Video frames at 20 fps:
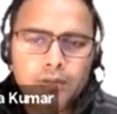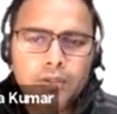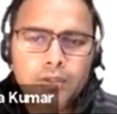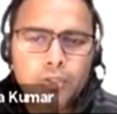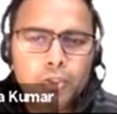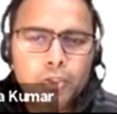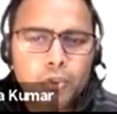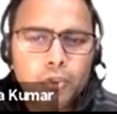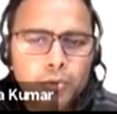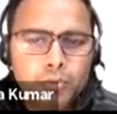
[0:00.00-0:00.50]

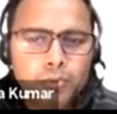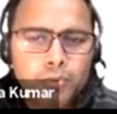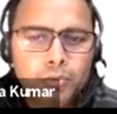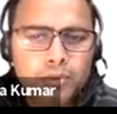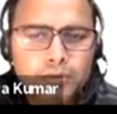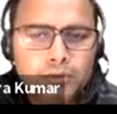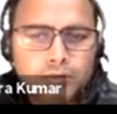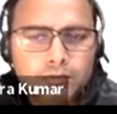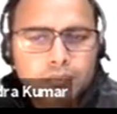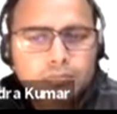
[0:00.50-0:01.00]
Dome
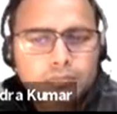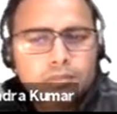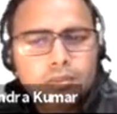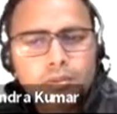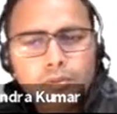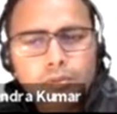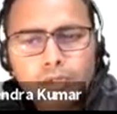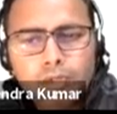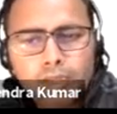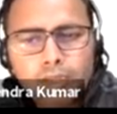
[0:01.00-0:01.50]

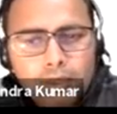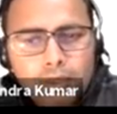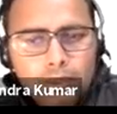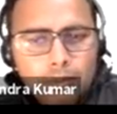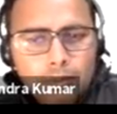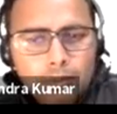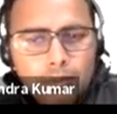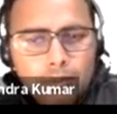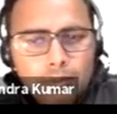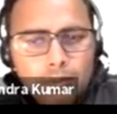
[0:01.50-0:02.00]
on a
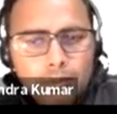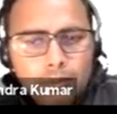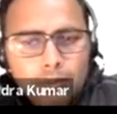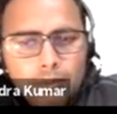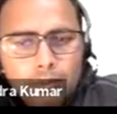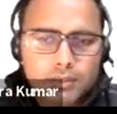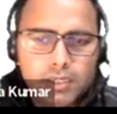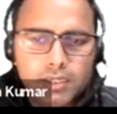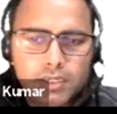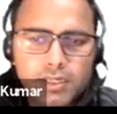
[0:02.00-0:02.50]
pillar,
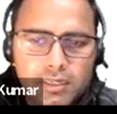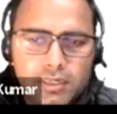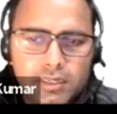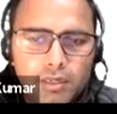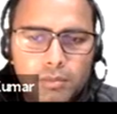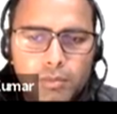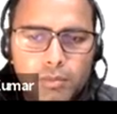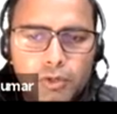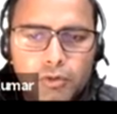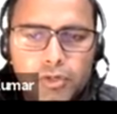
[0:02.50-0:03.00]

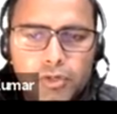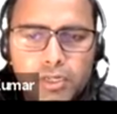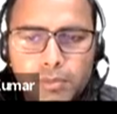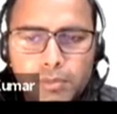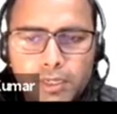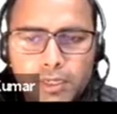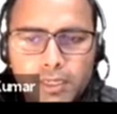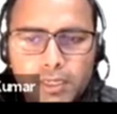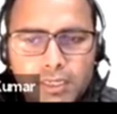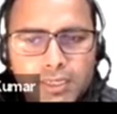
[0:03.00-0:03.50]
cylindrical, mounted
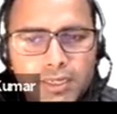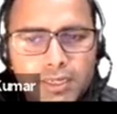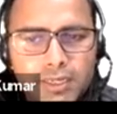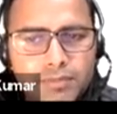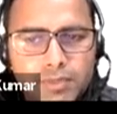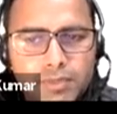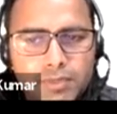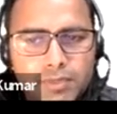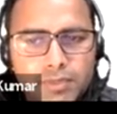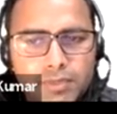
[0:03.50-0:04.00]
by a
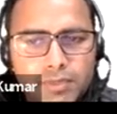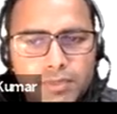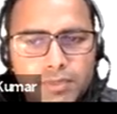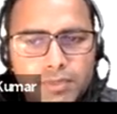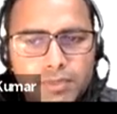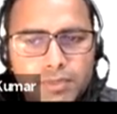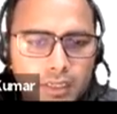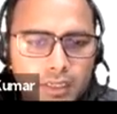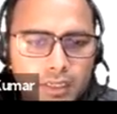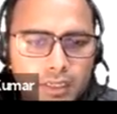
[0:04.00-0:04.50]
hemisphere,
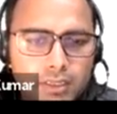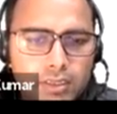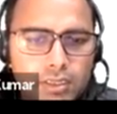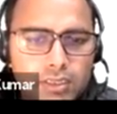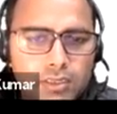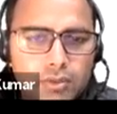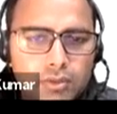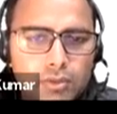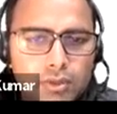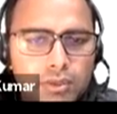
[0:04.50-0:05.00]
right?
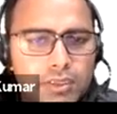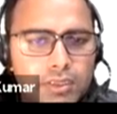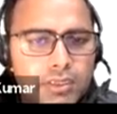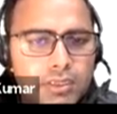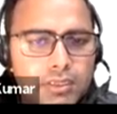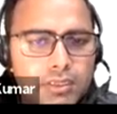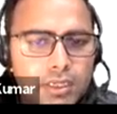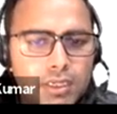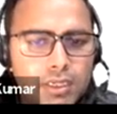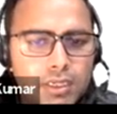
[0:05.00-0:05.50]
These all
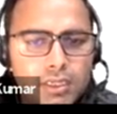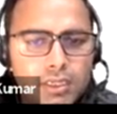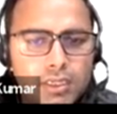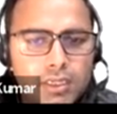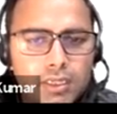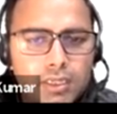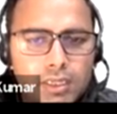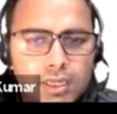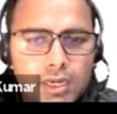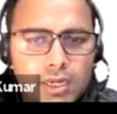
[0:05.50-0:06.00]
things are,
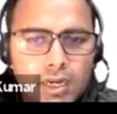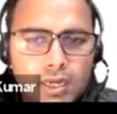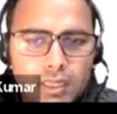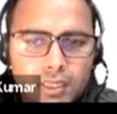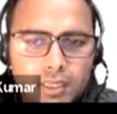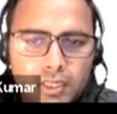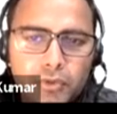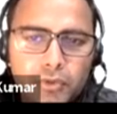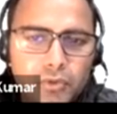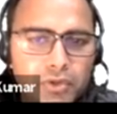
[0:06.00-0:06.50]
I
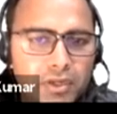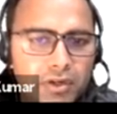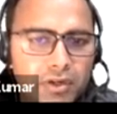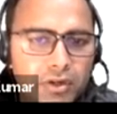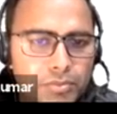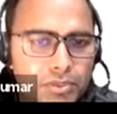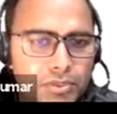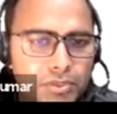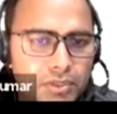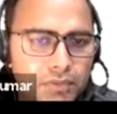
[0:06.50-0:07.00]
think you can
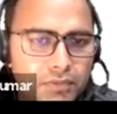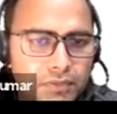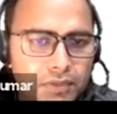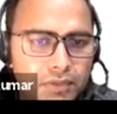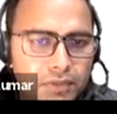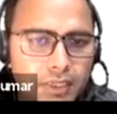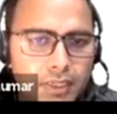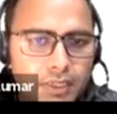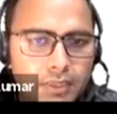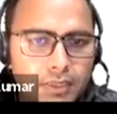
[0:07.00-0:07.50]
observe,
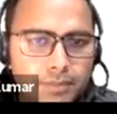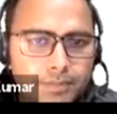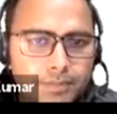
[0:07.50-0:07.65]
right?